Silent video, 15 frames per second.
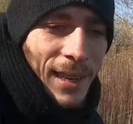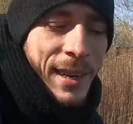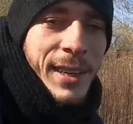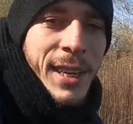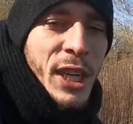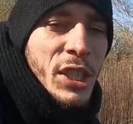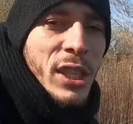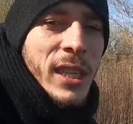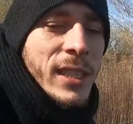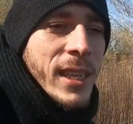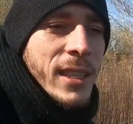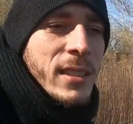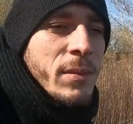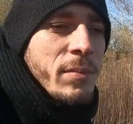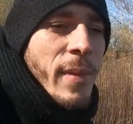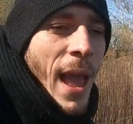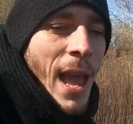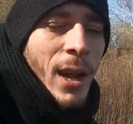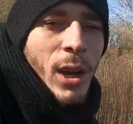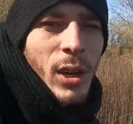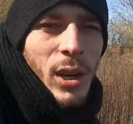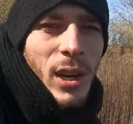Initially, it doesn't
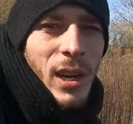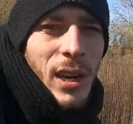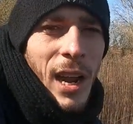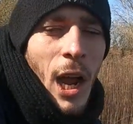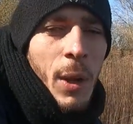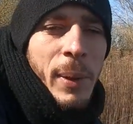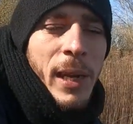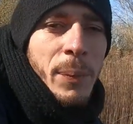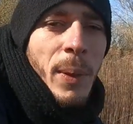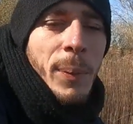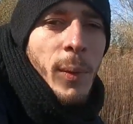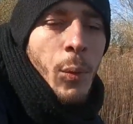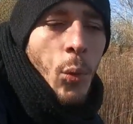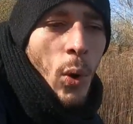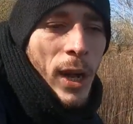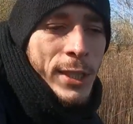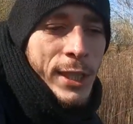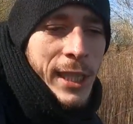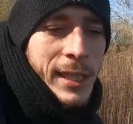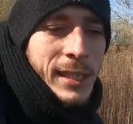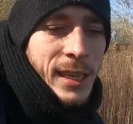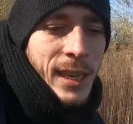matter how many people
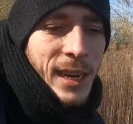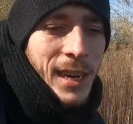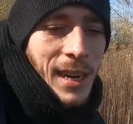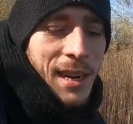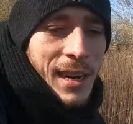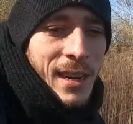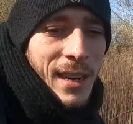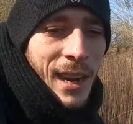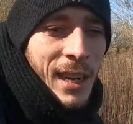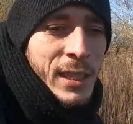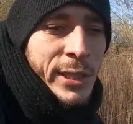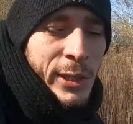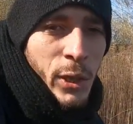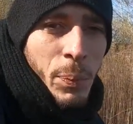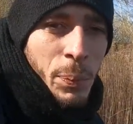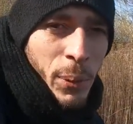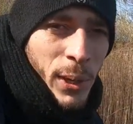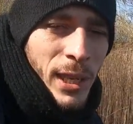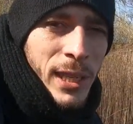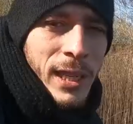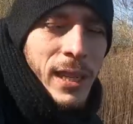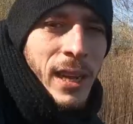watch it. Until you put
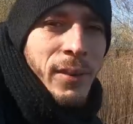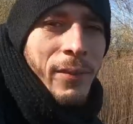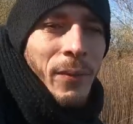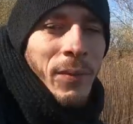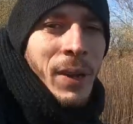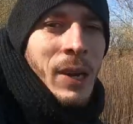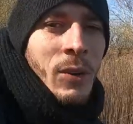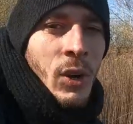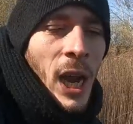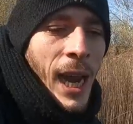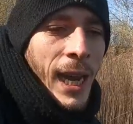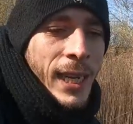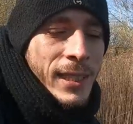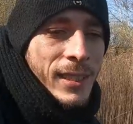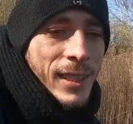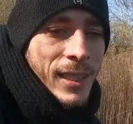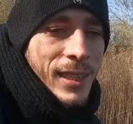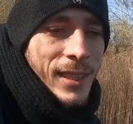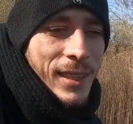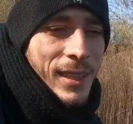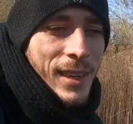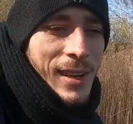in enough of the grind,
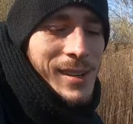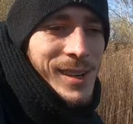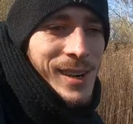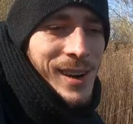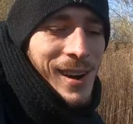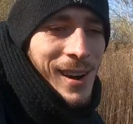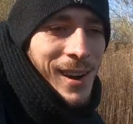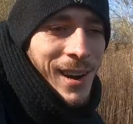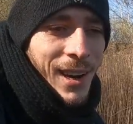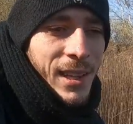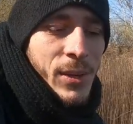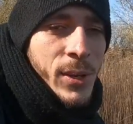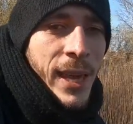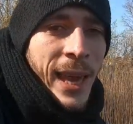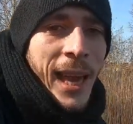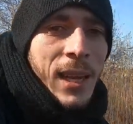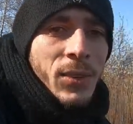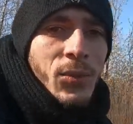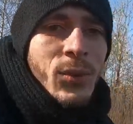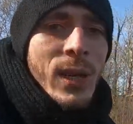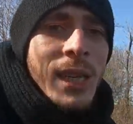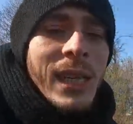uh, you can't
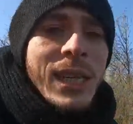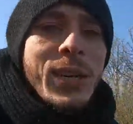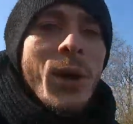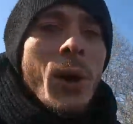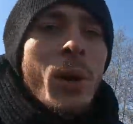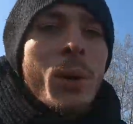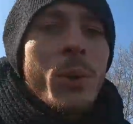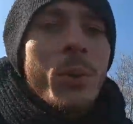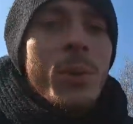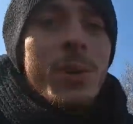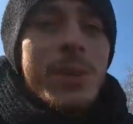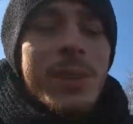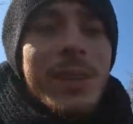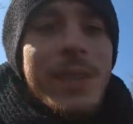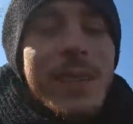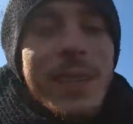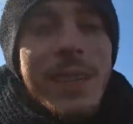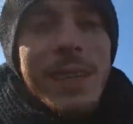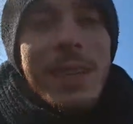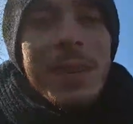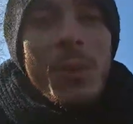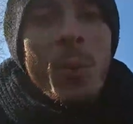really know
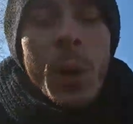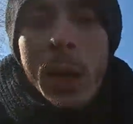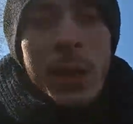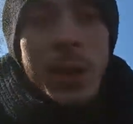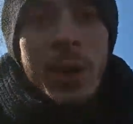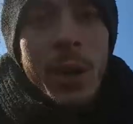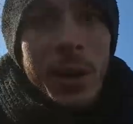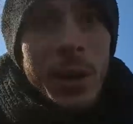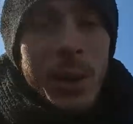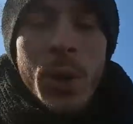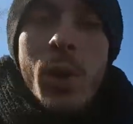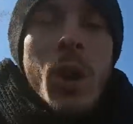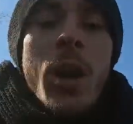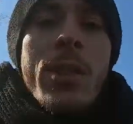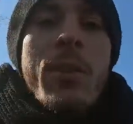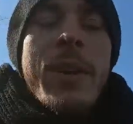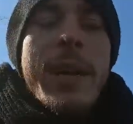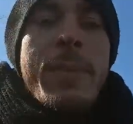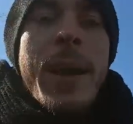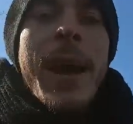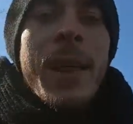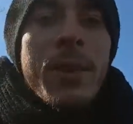whether you're on the
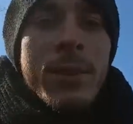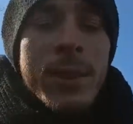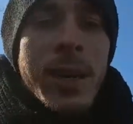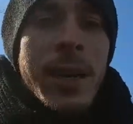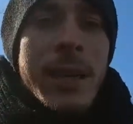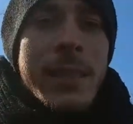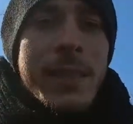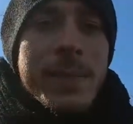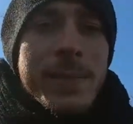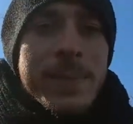right path or not.